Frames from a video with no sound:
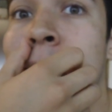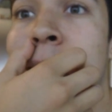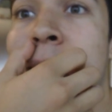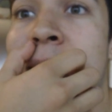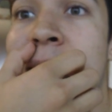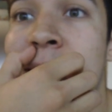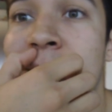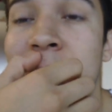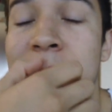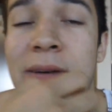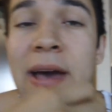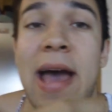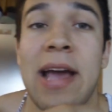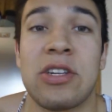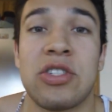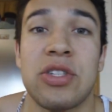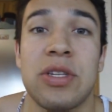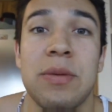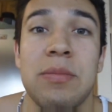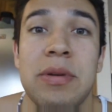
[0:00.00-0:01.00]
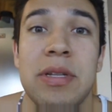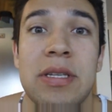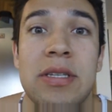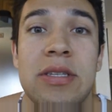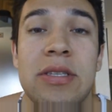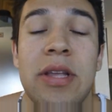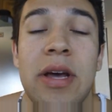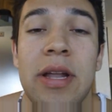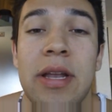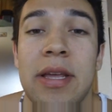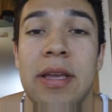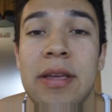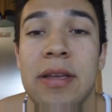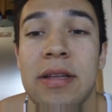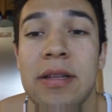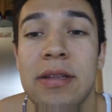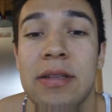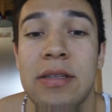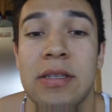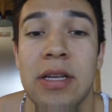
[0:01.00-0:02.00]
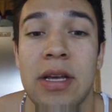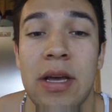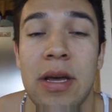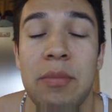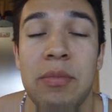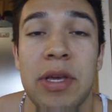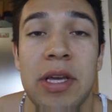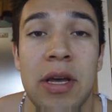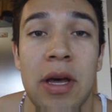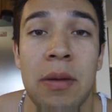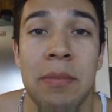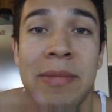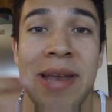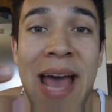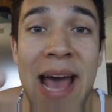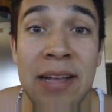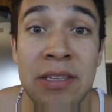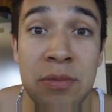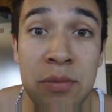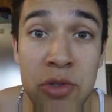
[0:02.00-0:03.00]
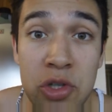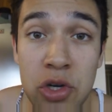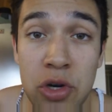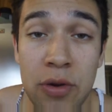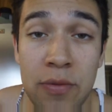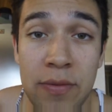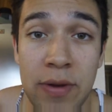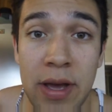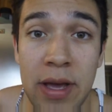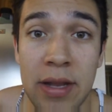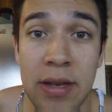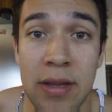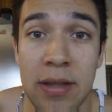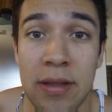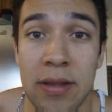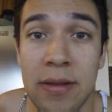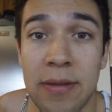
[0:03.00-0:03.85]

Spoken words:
I've actually been studying to become NASM certified.